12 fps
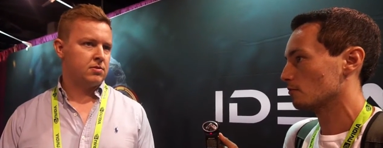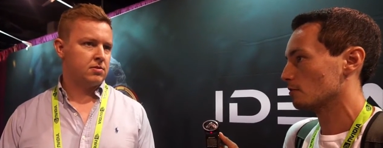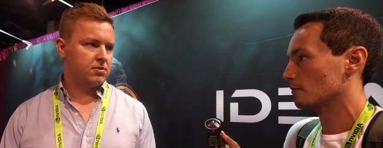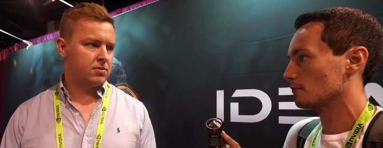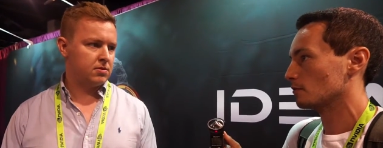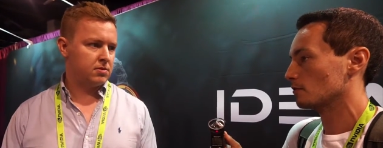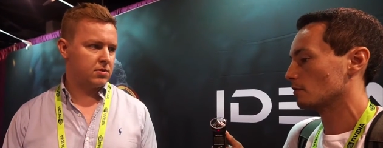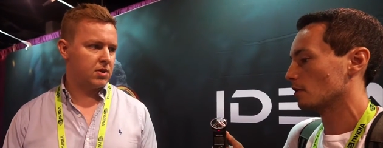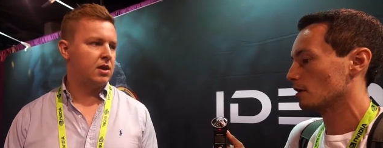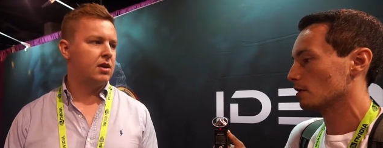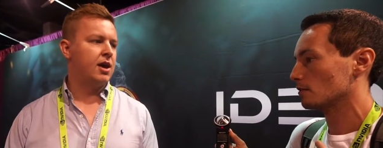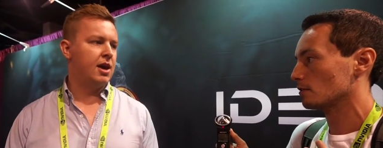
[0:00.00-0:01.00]
Speaker 1: or whatever,
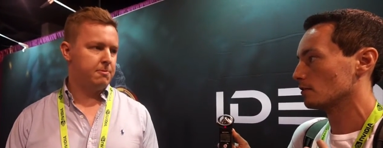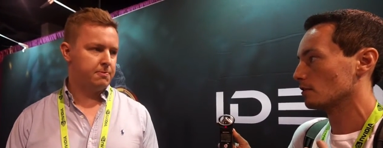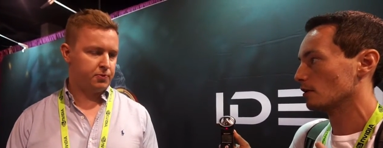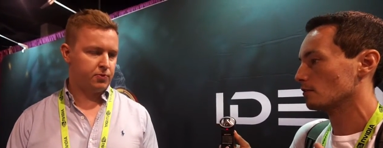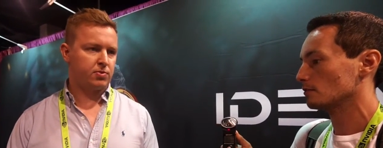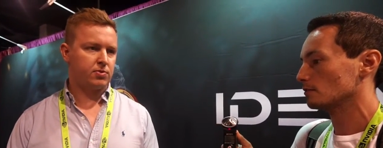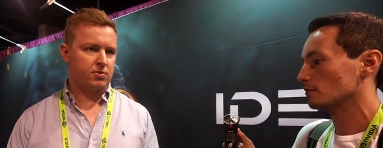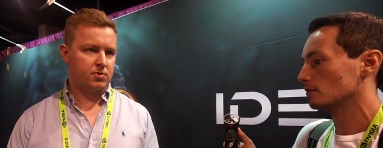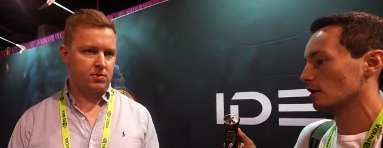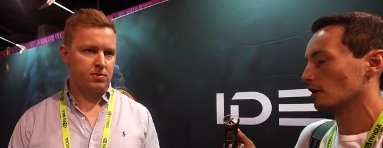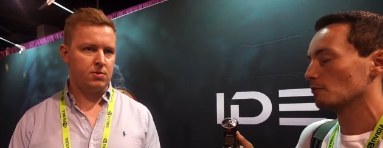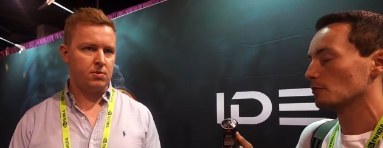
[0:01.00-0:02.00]

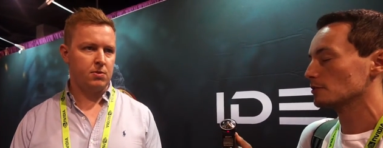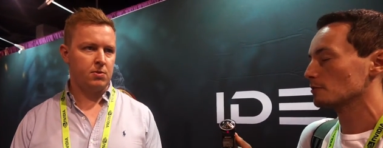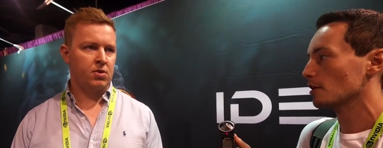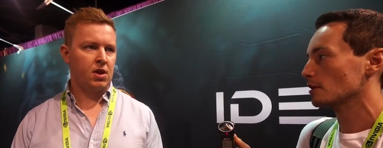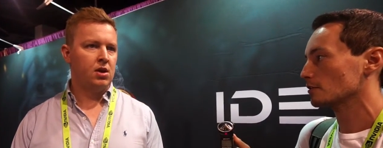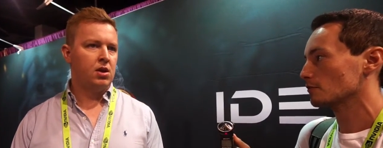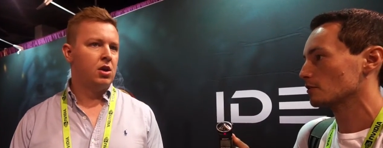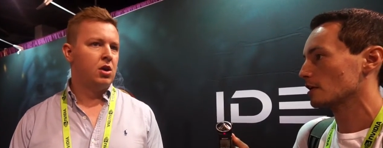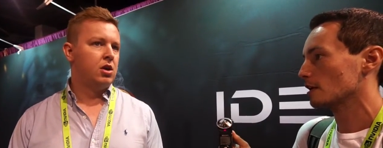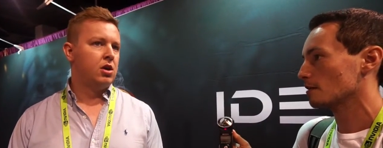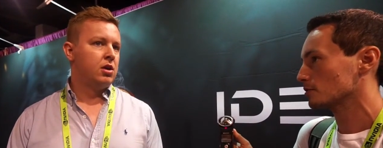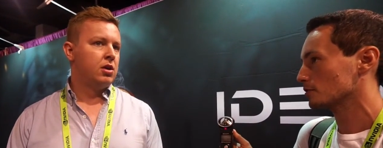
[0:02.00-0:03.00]
what's the process for
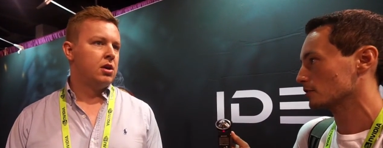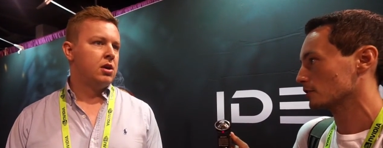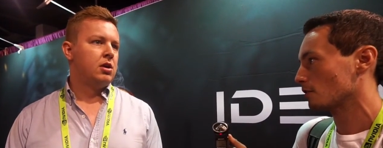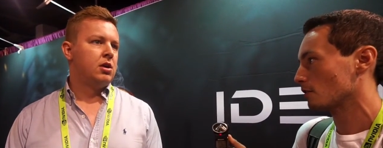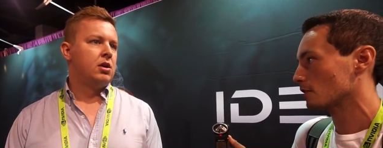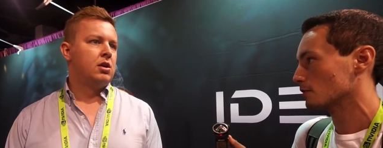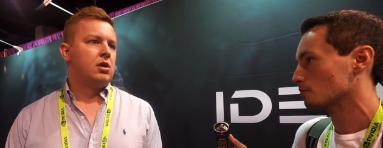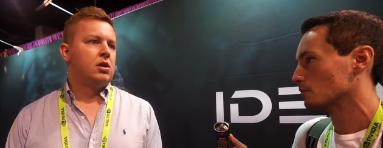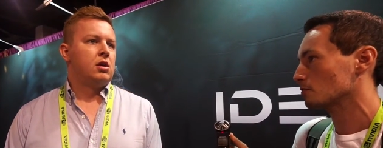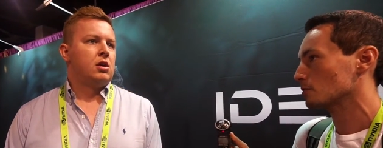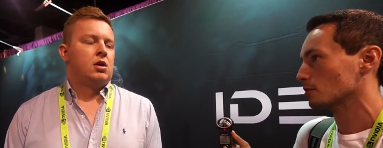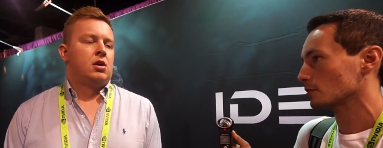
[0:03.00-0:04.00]
that? How much does it cost? What
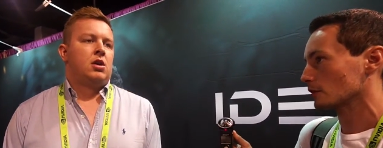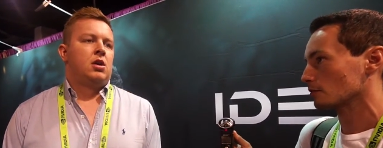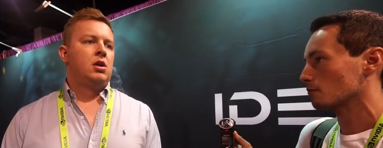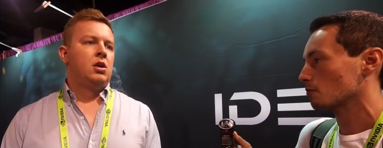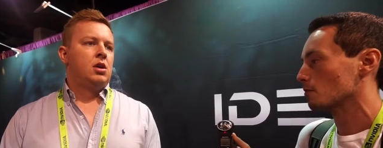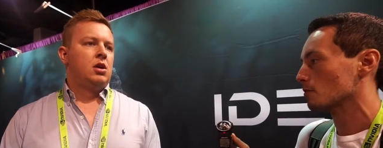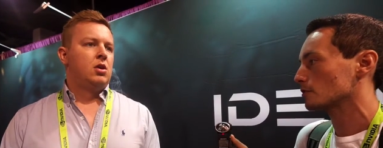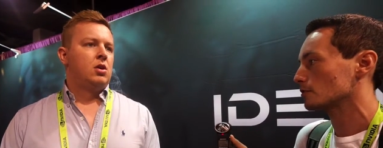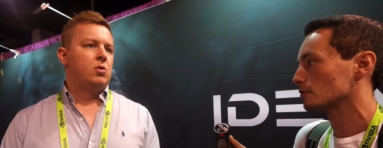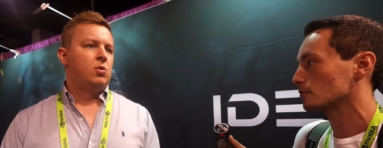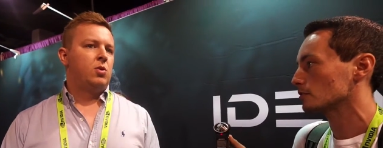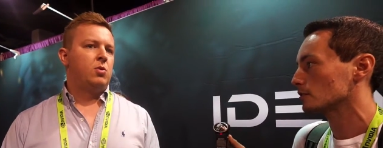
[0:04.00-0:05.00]
are we looking forward
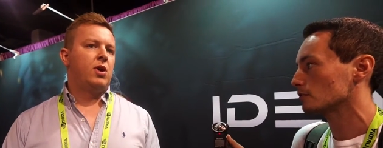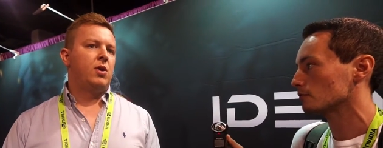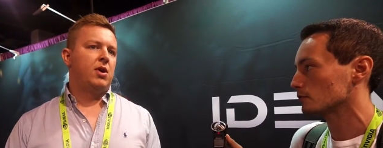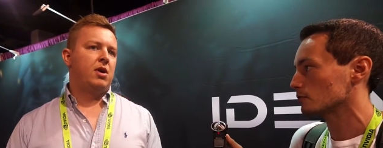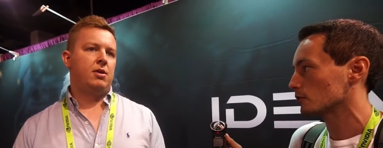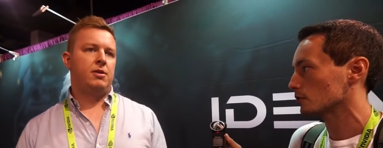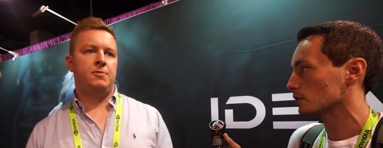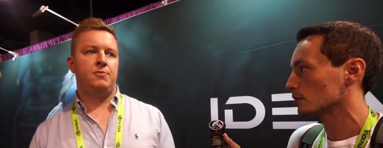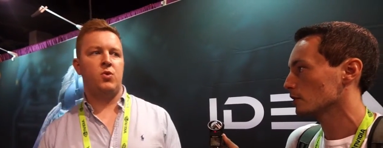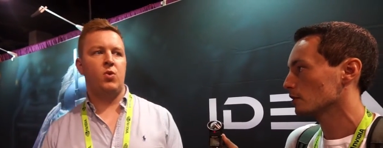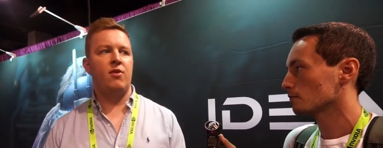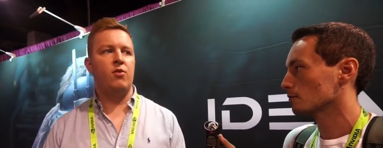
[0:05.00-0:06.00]
to in the future?
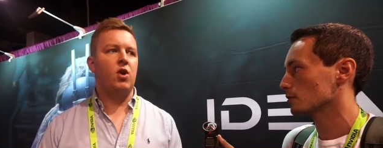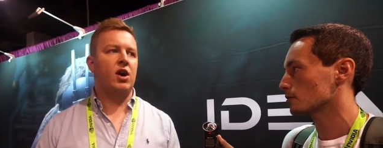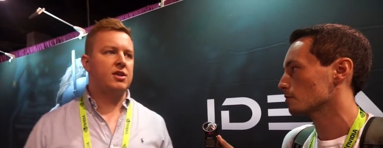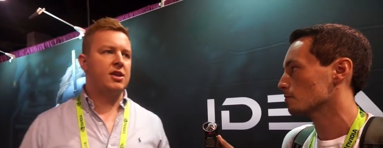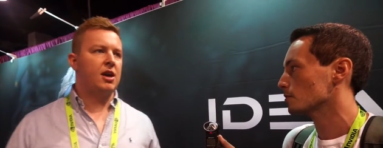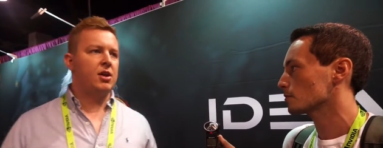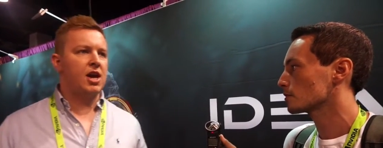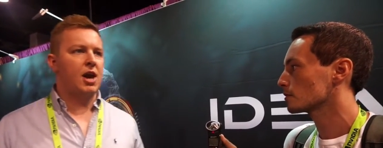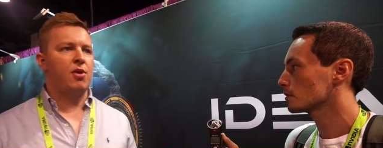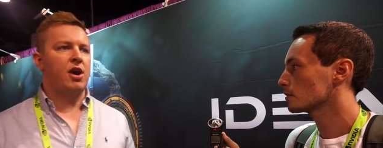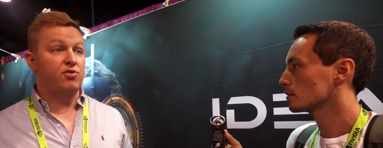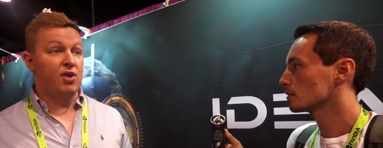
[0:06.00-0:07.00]
We
Speaker 2: haven't quite set a
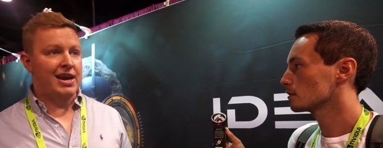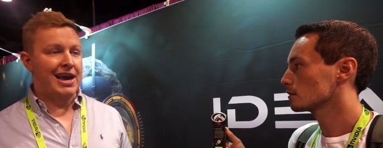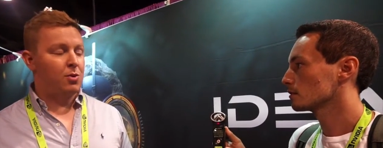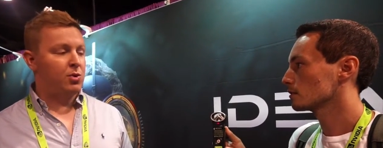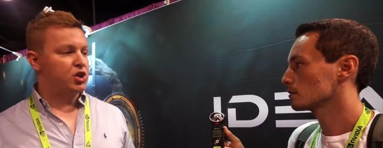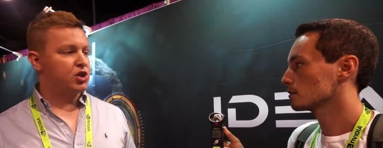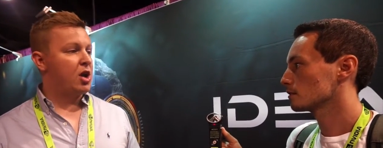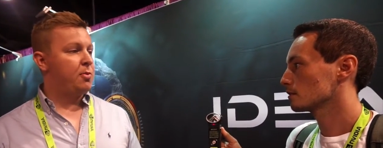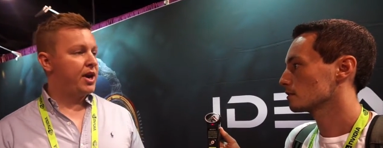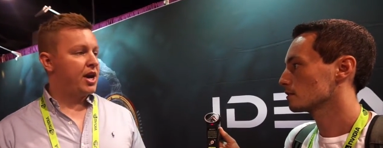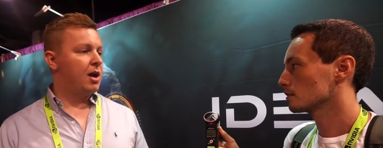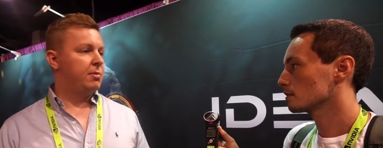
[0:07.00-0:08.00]
price right now. We're just
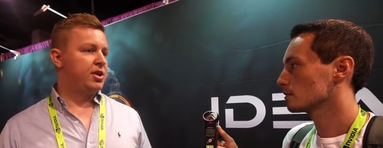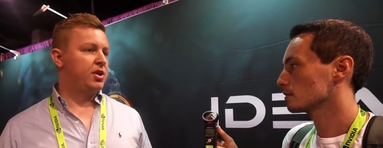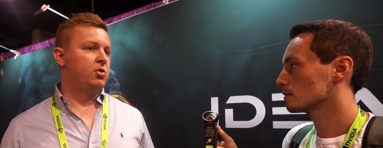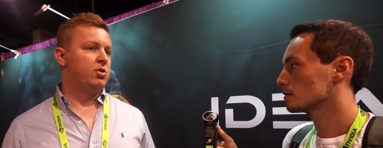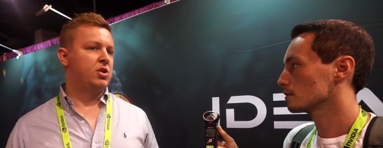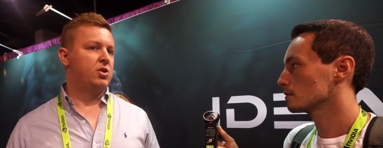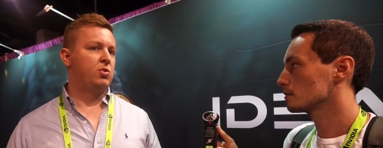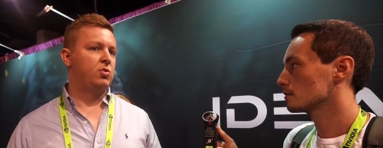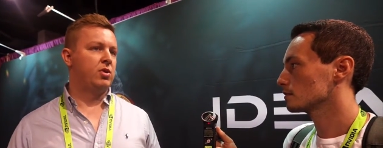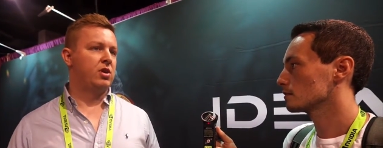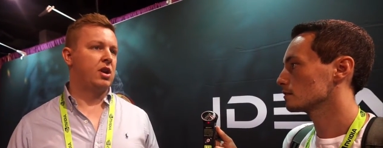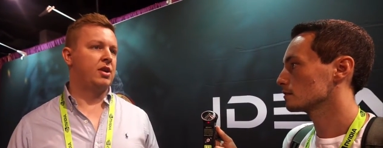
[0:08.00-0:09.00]
opening it up to
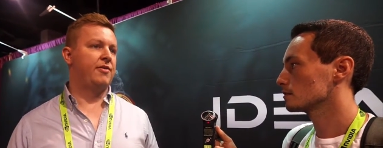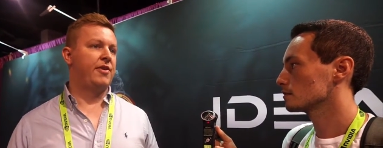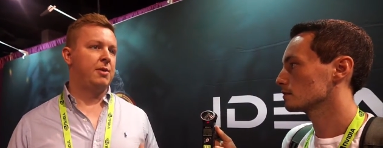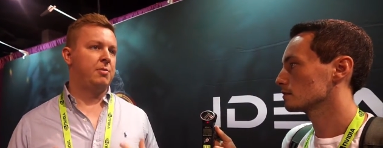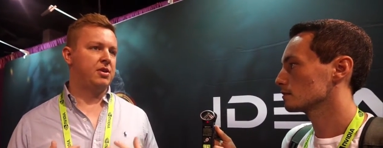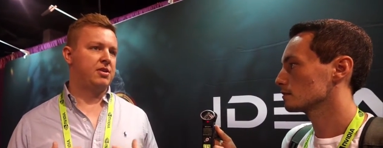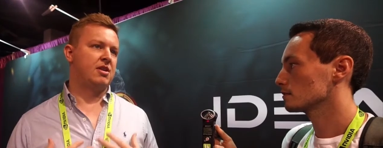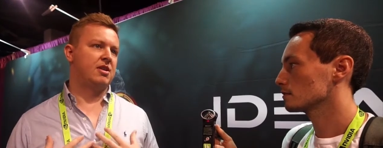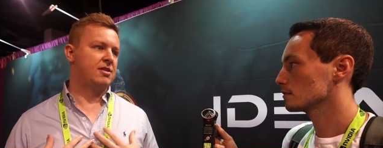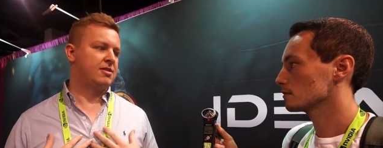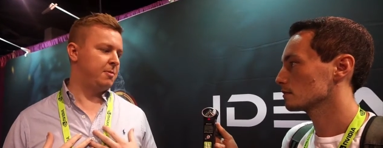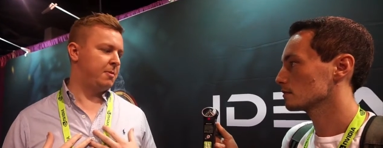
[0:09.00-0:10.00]
developers,
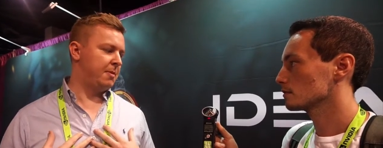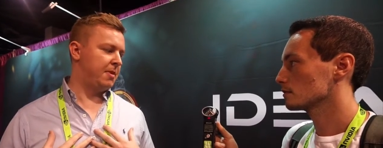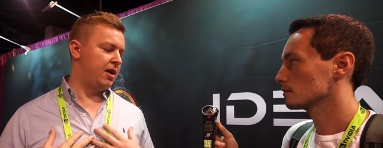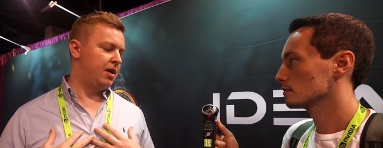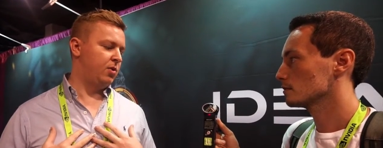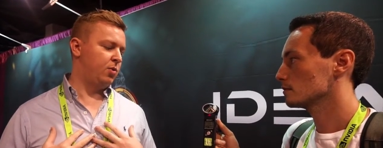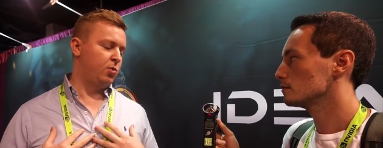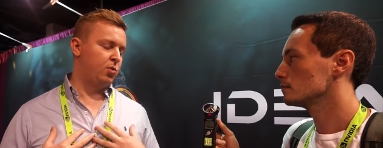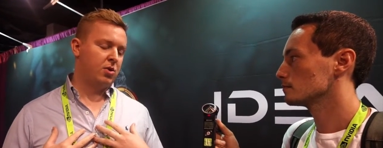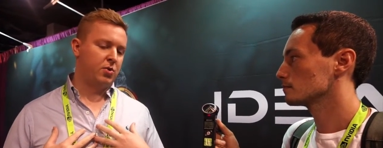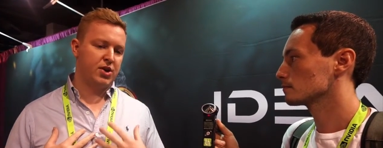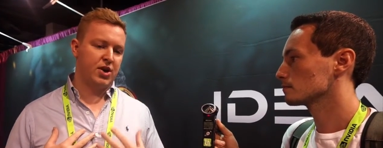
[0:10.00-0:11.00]
because
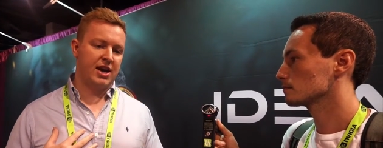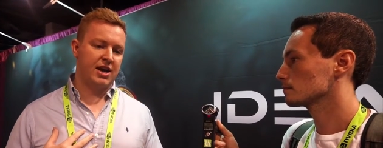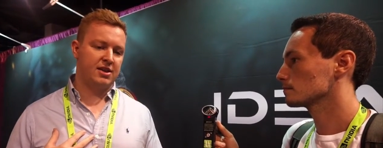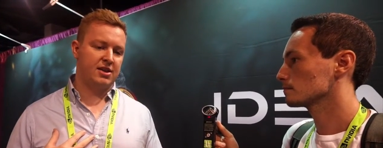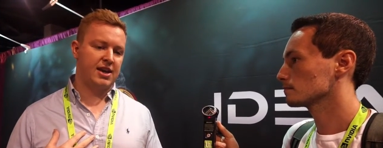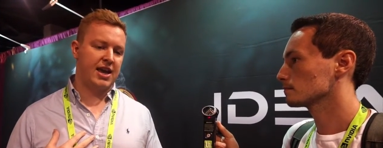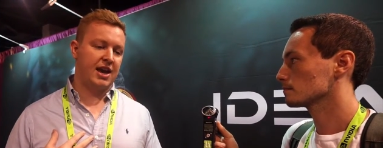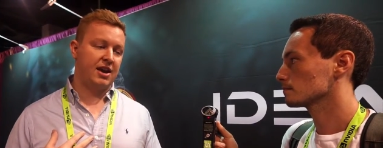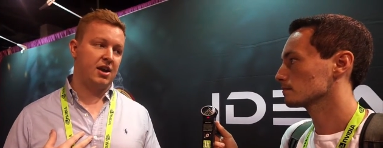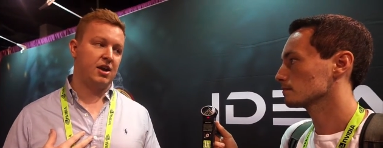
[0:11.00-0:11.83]
what we're doing is getting